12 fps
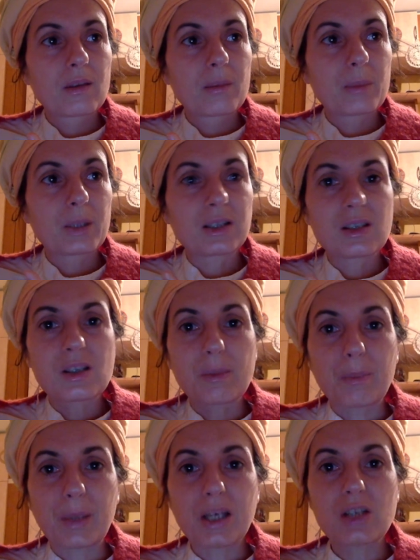
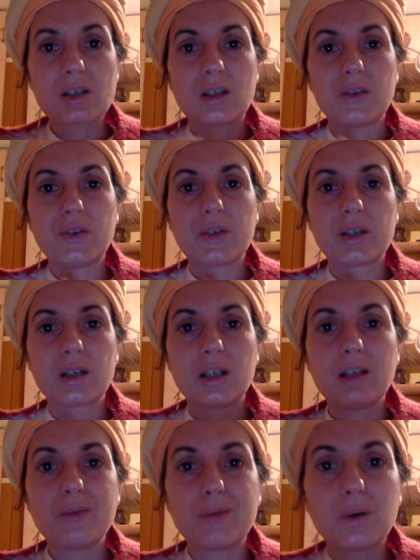participation
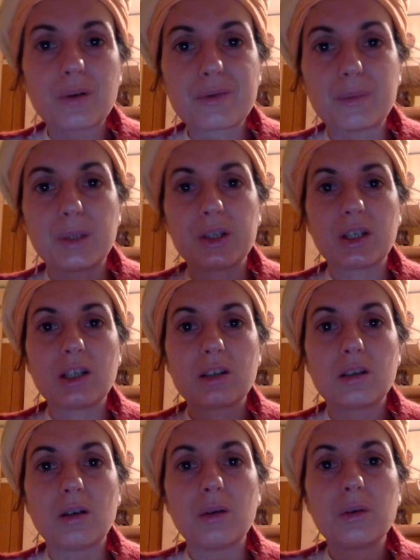and involvement in
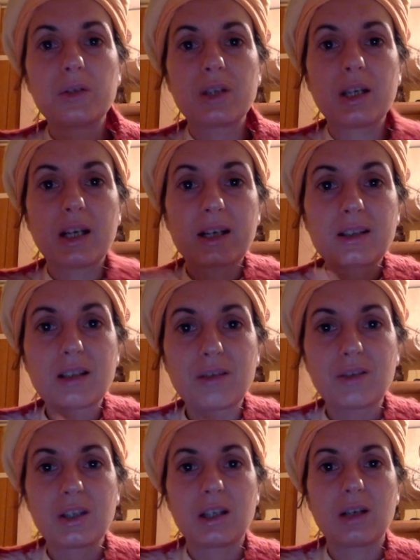all the
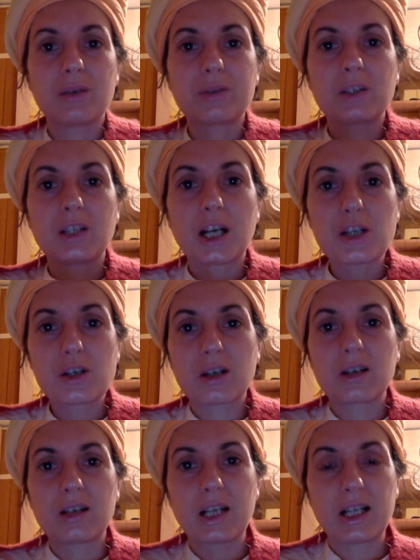activity of the
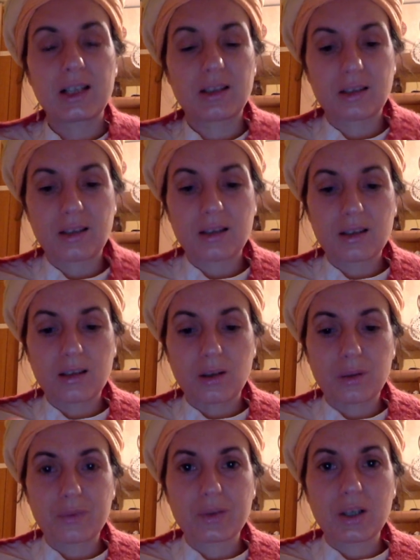natural reality
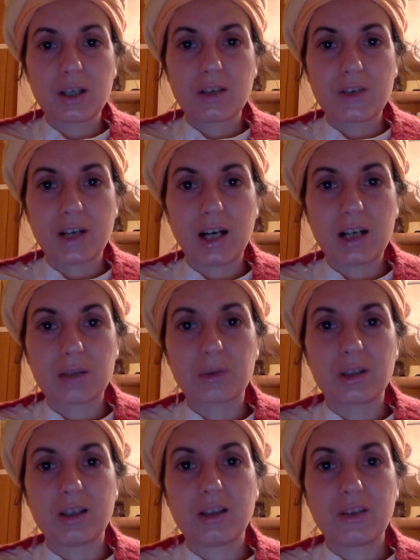of the
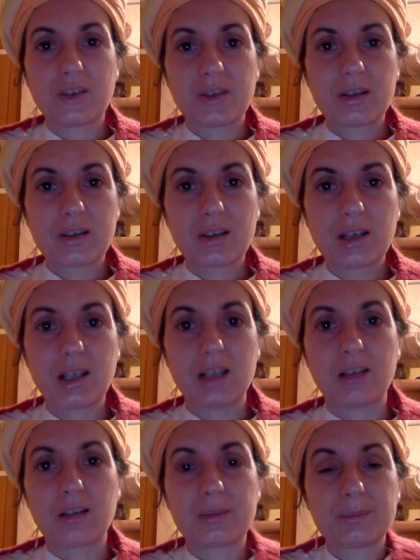hardware here.